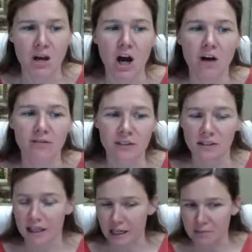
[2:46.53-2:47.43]
Often,
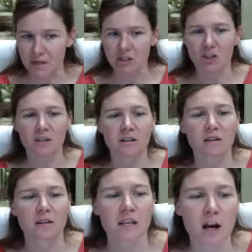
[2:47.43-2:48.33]
like I mentioned,
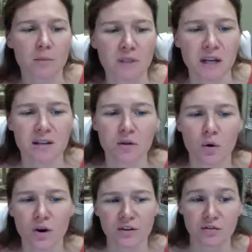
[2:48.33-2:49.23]
the updates
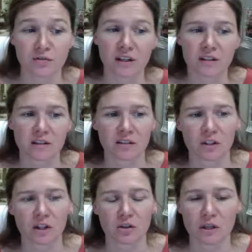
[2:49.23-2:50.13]
are to fix a
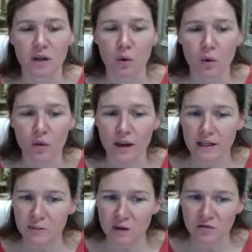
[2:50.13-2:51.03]
security hole that
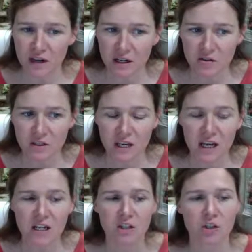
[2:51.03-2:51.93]
has been found.
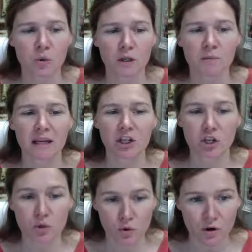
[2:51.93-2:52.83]
So you want to make
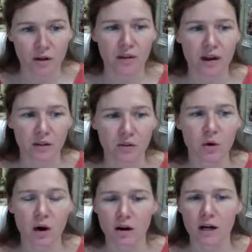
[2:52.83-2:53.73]
sure that you
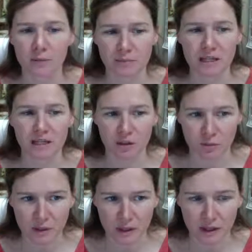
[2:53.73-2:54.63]
are updating your
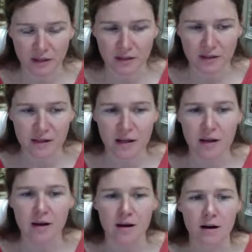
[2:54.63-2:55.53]
plugins.
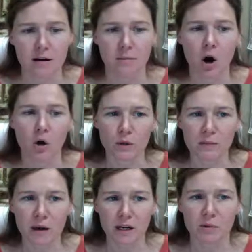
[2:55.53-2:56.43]
Always
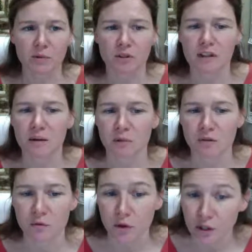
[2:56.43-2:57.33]
back up your site
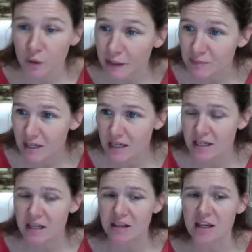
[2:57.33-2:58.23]
before you update
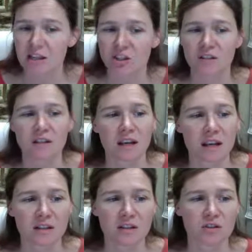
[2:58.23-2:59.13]
anything, just in
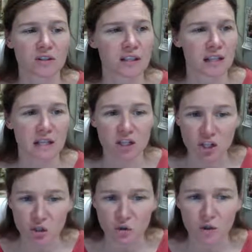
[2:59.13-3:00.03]
case there's any
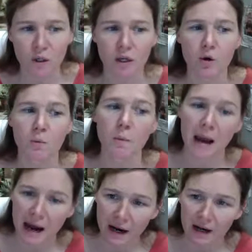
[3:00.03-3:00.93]
issue. You can go
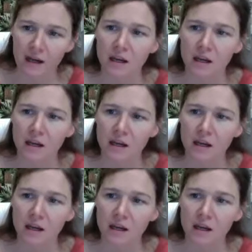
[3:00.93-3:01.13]
back